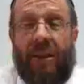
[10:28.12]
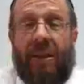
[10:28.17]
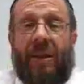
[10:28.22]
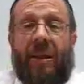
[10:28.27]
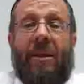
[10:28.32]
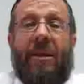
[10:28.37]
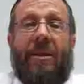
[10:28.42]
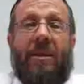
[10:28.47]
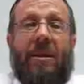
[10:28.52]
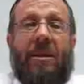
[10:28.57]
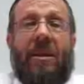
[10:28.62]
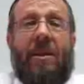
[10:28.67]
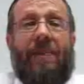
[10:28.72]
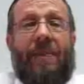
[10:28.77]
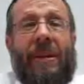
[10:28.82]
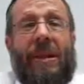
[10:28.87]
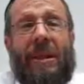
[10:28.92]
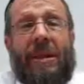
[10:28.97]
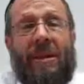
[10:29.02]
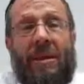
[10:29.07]
is to
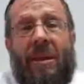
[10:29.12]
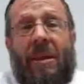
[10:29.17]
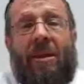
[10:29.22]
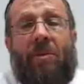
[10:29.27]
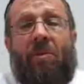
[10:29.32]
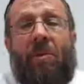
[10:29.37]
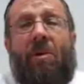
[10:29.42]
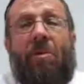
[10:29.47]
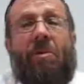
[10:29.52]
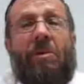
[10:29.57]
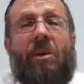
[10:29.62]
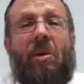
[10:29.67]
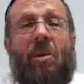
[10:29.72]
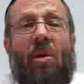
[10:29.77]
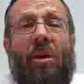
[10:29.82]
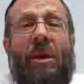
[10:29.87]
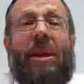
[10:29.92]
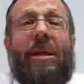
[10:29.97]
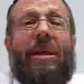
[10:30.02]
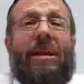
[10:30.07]
be considered what we
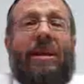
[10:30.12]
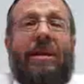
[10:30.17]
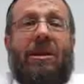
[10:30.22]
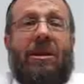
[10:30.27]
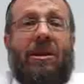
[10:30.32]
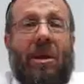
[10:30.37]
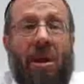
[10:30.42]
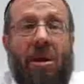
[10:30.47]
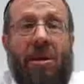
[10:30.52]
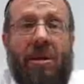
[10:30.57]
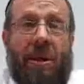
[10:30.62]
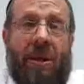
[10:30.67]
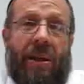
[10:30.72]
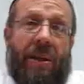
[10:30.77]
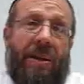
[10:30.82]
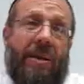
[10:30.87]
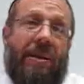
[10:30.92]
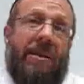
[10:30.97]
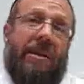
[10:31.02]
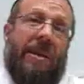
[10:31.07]
call a
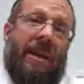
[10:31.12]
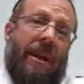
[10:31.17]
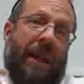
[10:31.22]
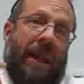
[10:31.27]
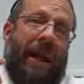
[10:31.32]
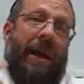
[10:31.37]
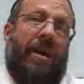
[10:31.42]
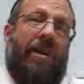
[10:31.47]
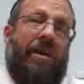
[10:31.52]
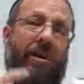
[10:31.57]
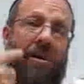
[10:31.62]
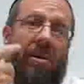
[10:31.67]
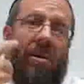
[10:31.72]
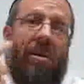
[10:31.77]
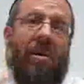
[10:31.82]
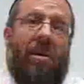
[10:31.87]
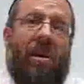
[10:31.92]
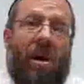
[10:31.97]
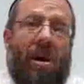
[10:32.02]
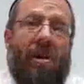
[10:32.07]
chitzonius, an outer
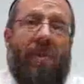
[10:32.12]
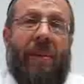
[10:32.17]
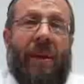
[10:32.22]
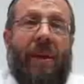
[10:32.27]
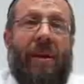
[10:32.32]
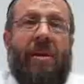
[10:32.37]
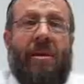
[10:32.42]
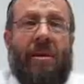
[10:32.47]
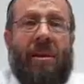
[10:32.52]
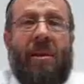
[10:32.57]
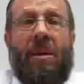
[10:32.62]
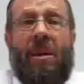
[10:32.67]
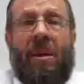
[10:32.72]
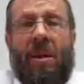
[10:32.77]
garment,